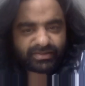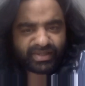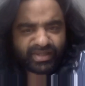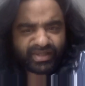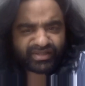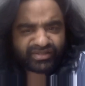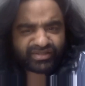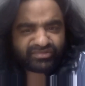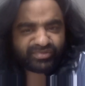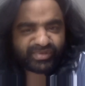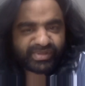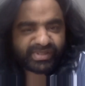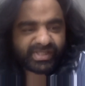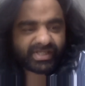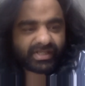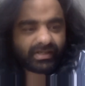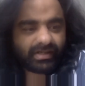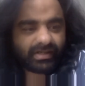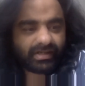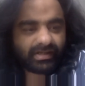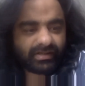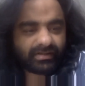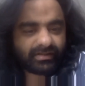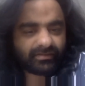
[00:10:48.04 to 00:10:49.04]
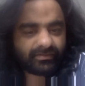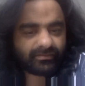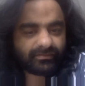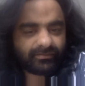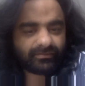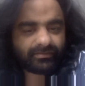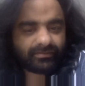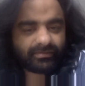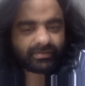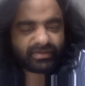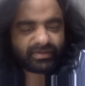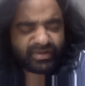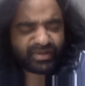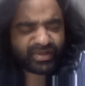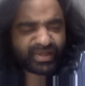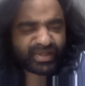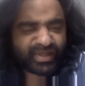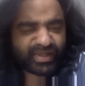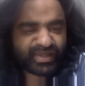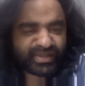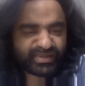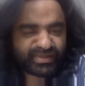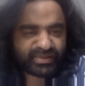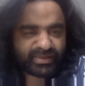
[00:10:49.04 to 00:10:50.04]
Thanks, Michelle.
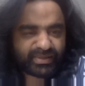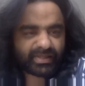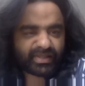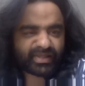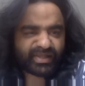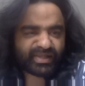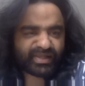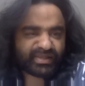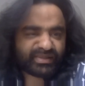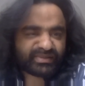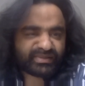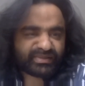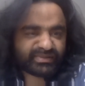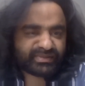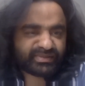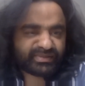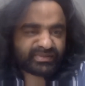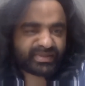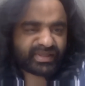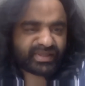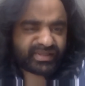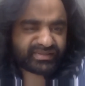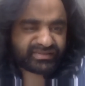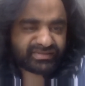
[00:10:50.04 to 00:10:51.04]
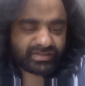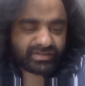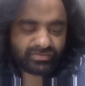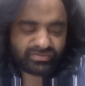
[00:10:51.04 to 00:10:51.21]
And thanks,